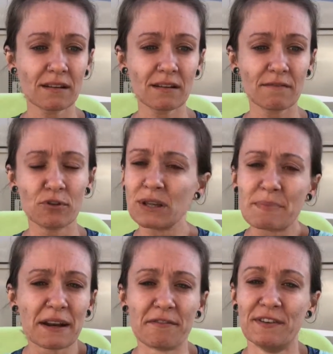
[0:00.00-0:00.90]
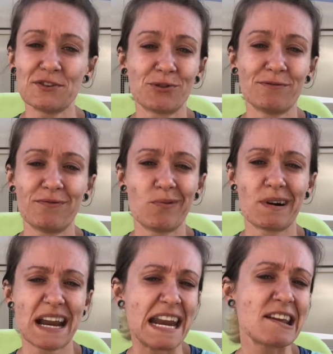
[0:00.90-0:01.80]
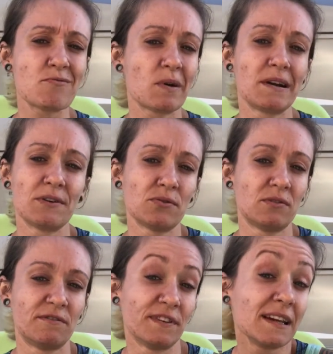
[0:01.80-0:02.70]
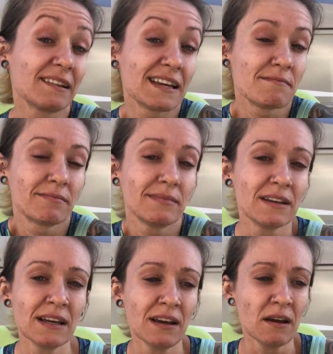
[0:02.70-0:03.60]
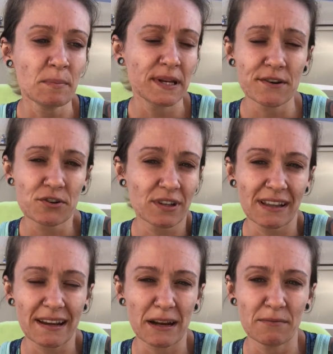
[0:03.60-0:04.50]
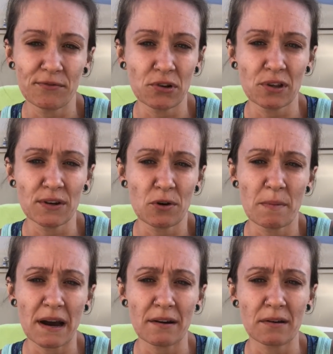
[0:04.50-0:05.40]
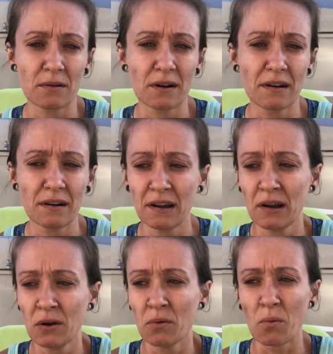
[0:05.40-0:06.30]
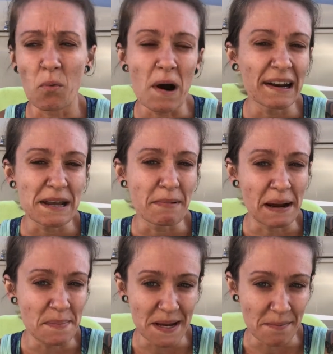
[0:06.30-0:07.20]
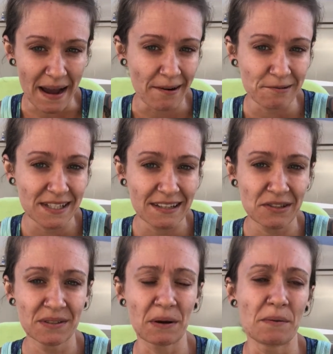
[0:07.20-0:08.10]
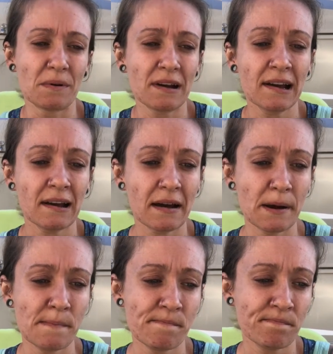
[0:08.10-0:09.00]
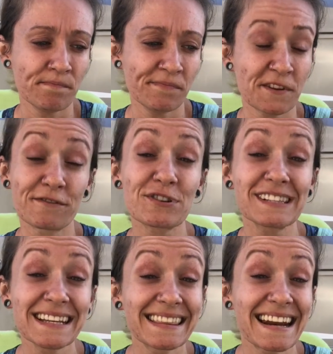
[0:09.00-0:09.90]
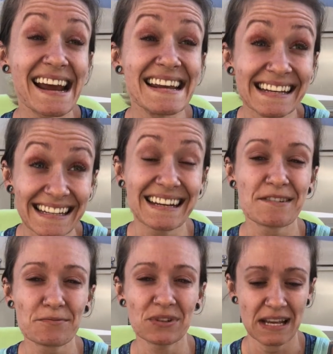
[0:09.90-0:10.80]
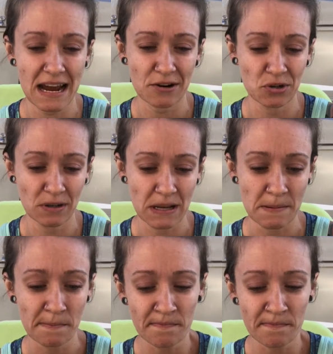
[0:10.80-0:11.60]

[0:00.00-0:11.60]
really beneficial for anyone who's feeling potentially like I'm feeling, no matter what it might be about. So the first thing that I did was actually